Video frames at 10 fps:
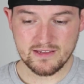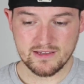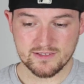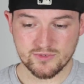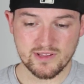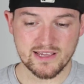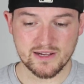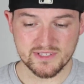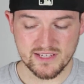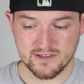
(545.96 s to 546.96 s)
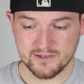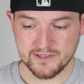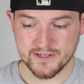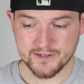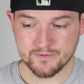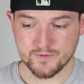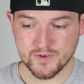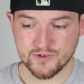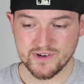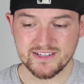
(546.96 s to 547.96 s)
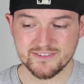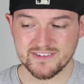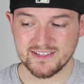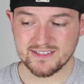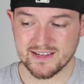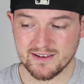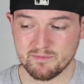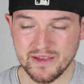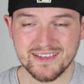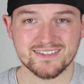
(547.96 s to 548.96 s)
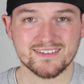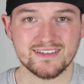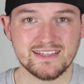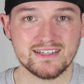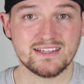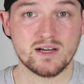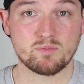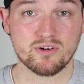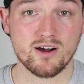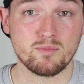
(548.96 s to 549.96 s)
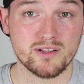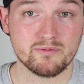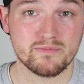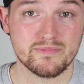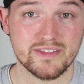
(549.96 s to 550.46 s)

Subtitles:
sort of like I was saying earlier, creativity is kind of based in a problem.